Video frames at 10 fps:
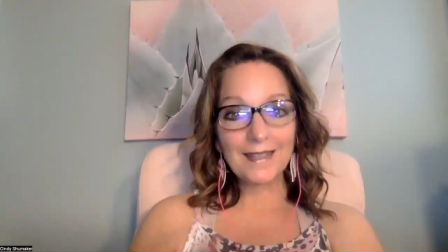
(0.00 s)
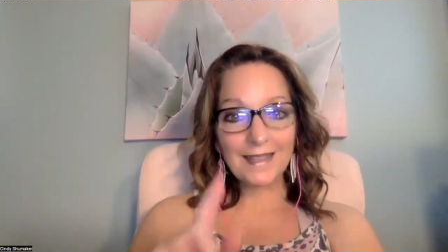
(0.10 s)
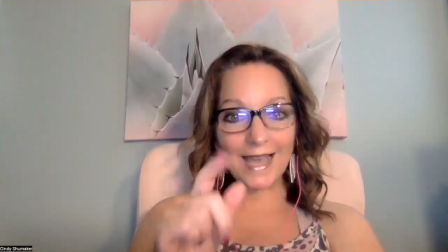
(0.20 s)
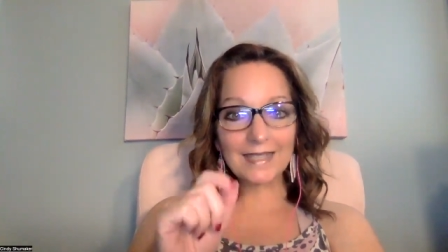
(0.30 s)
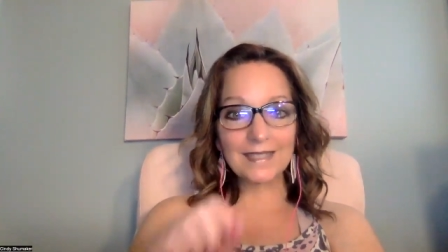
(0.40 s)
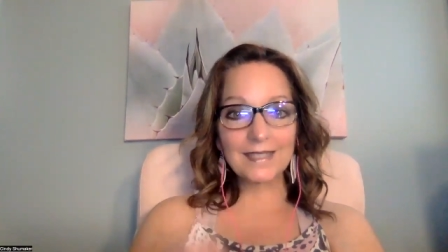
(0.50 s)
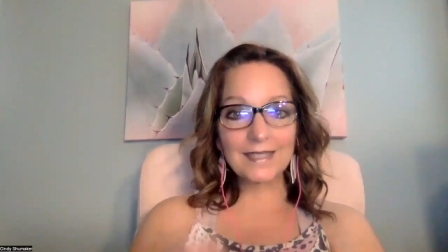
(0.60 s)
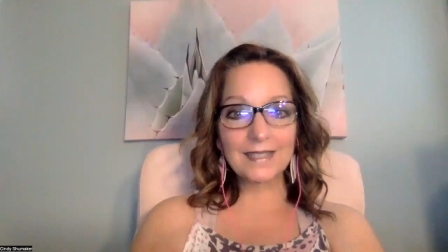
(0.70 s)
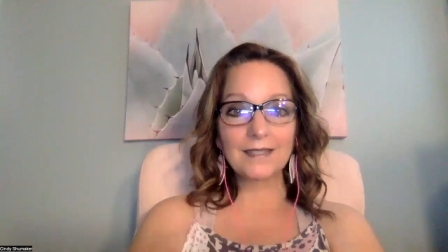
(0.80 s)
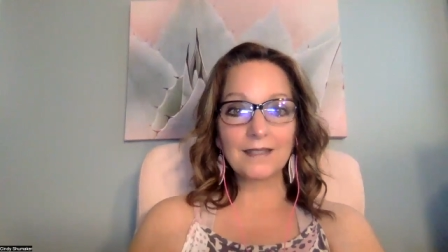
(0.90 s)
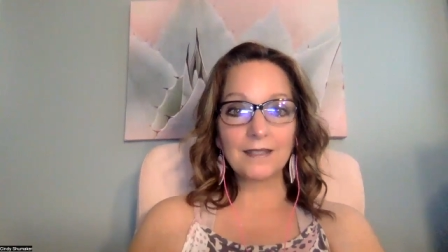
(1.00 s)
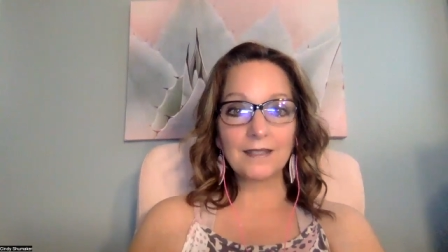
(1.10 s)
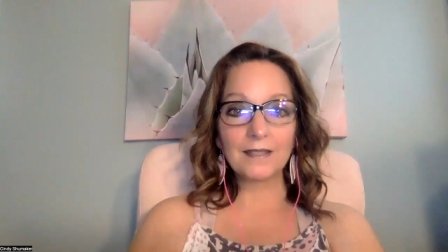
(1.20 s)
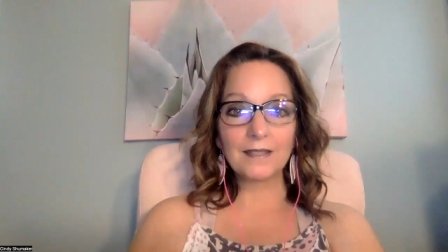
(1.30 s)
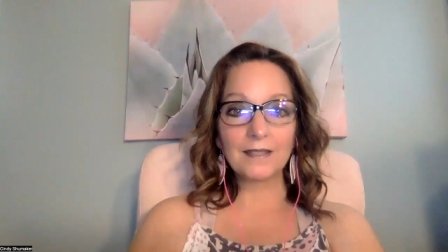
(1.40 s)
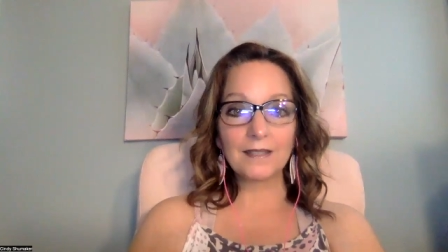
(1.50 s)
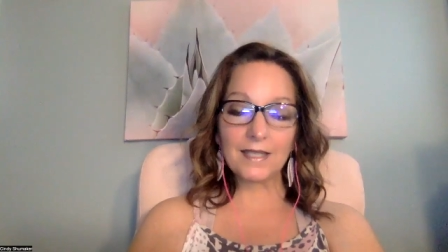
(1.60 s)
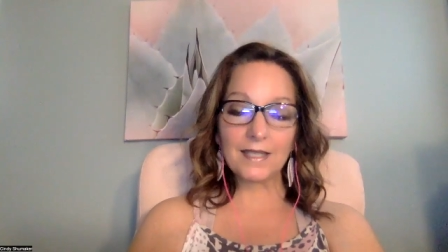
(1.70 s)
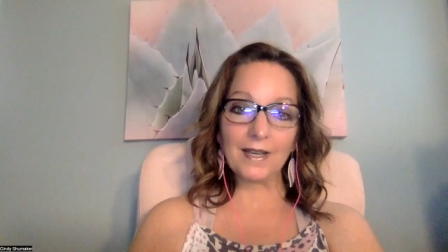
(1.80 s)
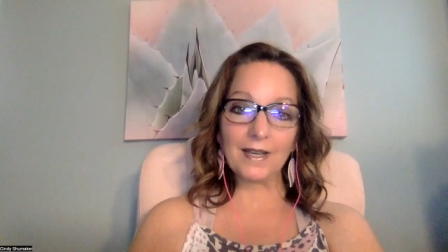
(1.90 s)
That's the secret,
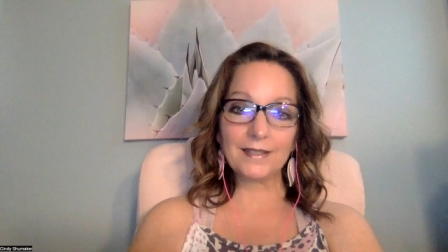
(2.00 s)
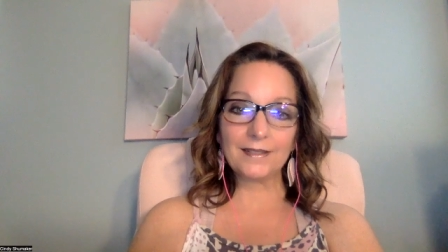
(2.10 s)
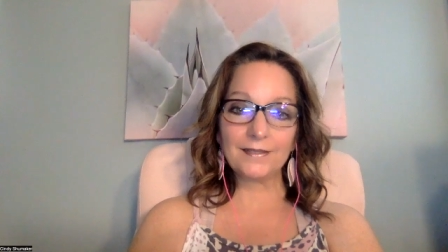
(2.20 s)
guys.